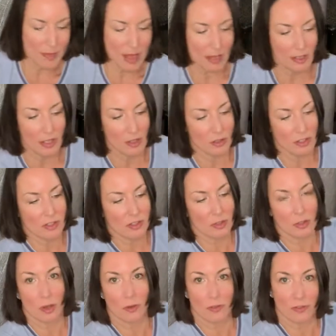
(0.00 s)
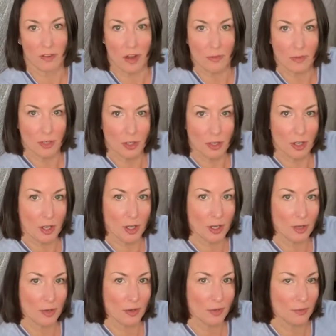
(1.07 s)
malleolus. So go from your
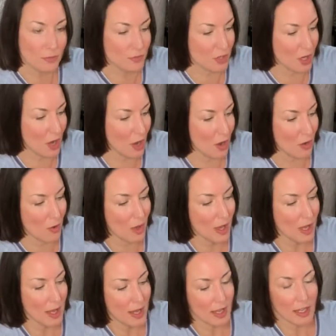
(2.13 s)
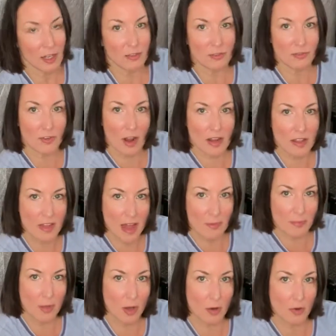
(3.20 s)
toe in front of
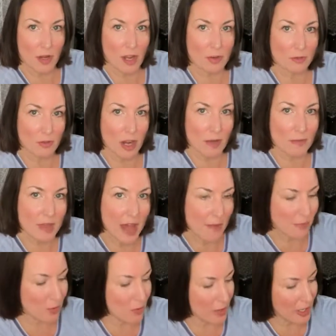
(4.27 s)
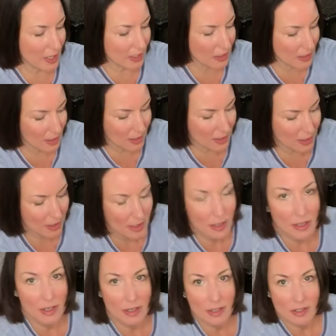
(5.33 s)
that bone and rub that point,
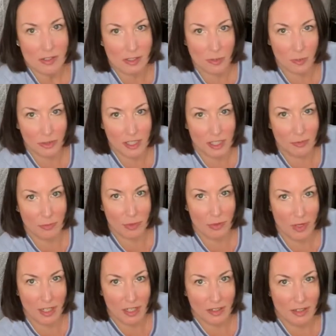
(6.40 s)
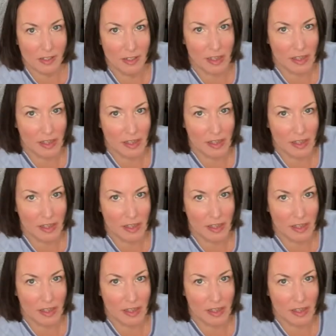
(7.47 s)
spleen point.